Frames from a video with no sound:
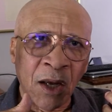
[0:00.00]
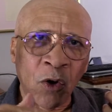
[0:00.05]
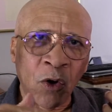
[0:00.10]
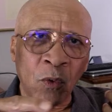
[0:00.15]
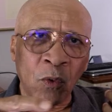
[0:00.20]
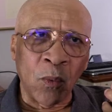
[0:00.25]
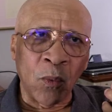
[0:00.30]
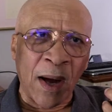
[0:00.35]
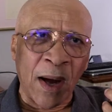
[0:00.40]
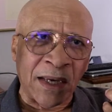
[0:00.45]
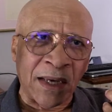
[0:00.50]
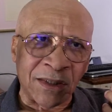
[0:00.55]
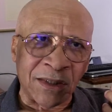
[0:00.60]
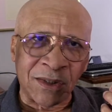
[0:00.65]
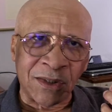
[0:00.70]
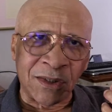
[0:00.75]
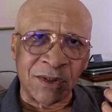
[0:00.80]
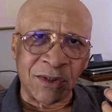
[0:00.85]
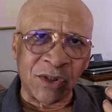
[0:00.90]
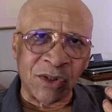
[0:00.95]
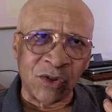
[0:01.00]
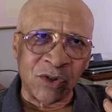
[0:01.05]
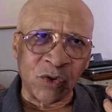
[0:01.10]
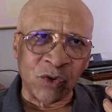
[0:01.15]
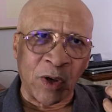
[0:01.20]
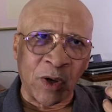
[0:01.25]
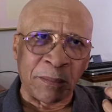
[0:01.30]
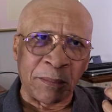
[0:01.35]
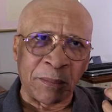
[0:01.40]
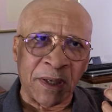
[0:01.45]
Why is she
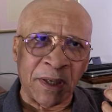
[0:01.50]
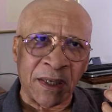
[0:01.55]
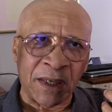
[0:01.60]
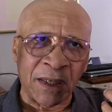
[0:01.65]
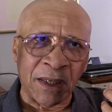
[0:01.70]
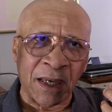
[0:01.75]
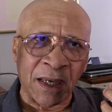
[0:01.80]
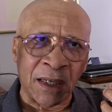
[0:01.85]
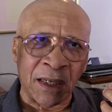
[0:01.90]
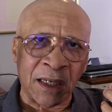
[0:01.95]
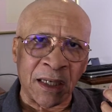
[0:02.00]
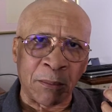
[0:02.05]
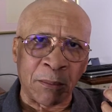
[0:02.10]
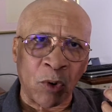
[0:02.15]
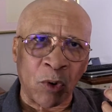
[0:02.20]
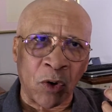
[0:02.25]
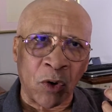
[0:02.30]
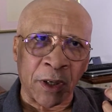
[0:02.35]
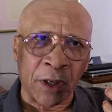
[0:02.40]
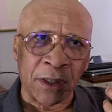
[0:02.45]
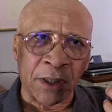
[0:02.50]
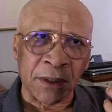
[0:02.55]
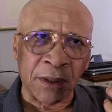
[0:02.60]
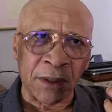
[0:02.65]
showing me a little boy?